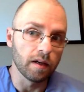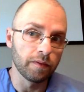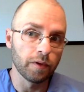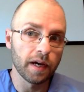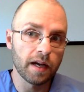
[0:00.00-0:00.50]
of
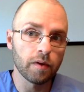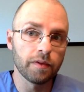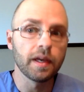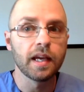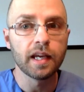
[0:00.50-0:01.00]
your health
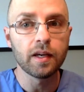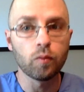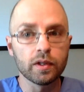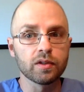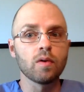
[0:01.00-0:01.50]
and
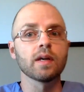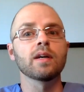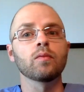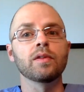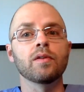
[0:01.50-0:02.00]
what's going
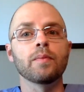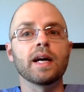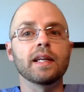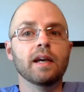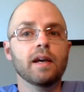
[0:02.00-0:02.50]
on with your body.